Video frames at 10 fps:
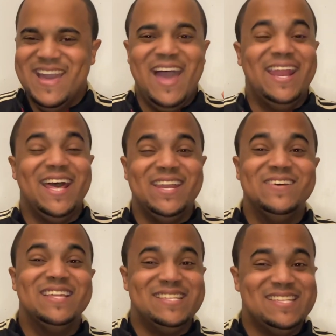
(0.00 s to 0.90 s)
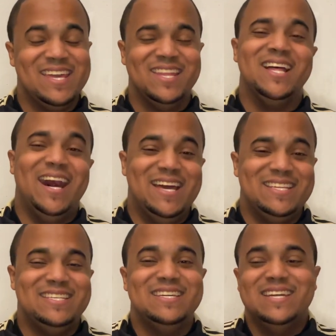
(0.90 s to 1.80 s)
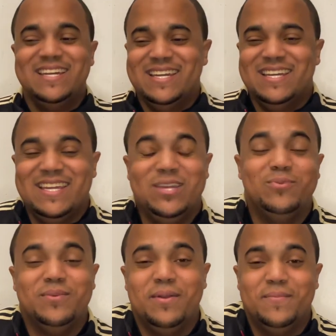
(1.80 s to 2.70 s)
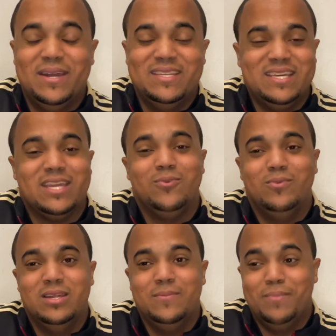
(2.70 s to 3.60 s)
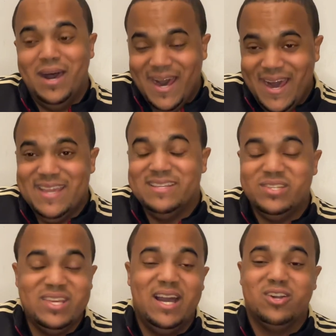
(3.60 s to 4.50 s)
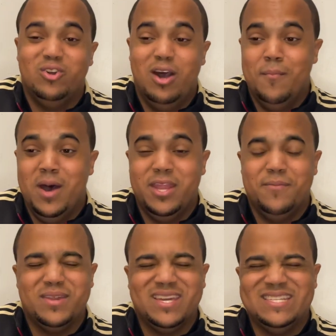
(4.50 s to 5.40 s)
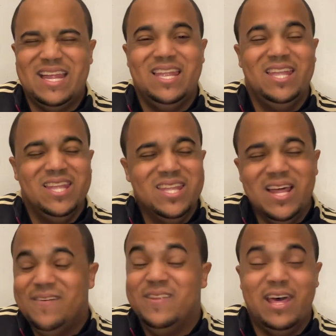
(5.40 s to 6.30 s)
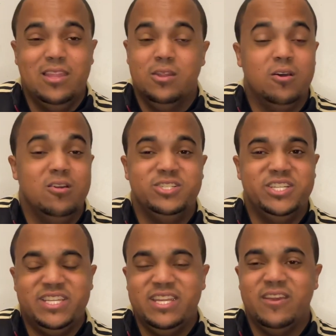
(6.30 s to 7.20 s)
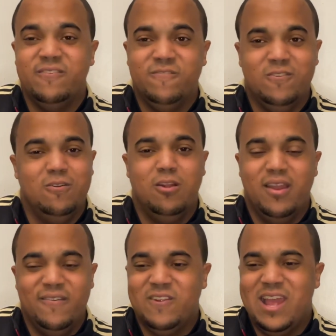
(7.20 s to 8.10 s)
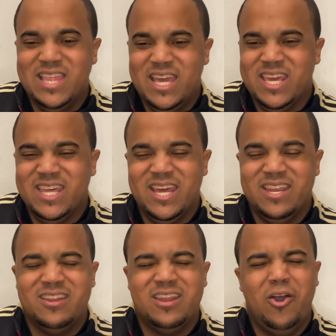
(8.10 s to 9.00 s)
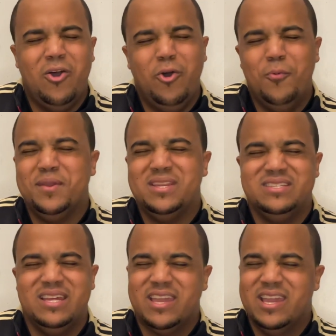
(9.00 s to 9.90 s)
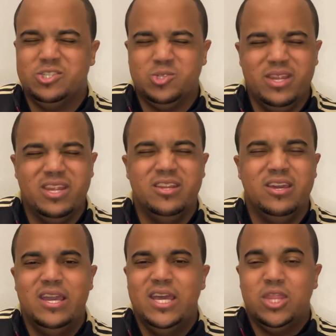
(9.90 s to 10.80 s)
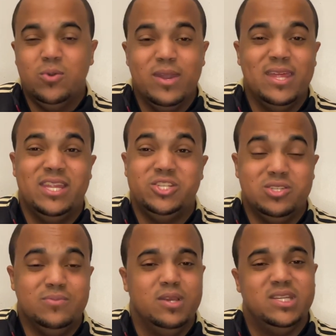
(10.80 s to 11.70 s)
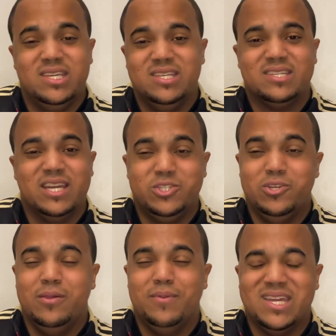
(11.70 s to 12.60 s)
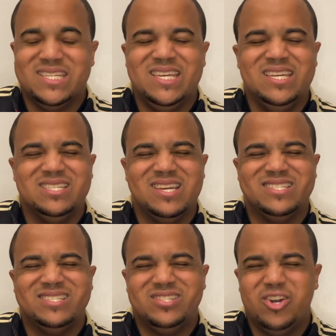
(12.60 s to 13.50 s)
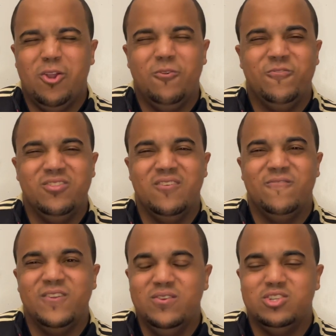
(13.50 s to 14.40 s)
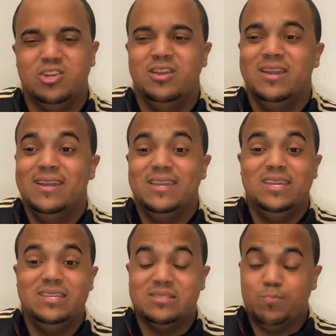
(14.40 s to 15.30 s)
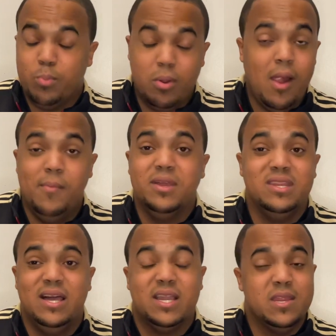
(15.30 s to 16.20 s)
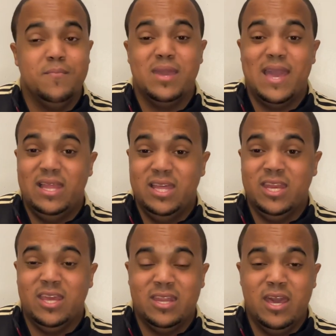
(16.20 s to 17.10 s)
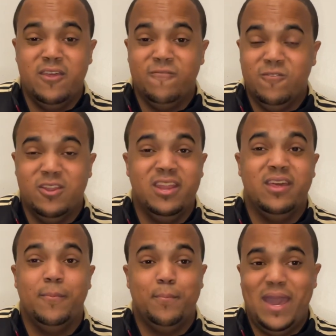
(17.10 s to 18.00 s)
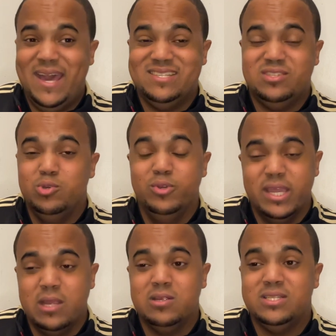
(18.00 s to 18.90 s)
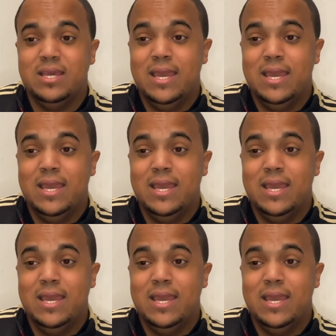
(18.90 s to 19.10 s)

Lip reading: And I know that's saying a lot. He would have been my second one behind Thiago Almada because I love that little Argentinian for Atlanta United. And I hope he does not get treated the way that Josef Martinez got treated because he is a star for the future. He's probably not going to be at Atlanta United for the past 2 years.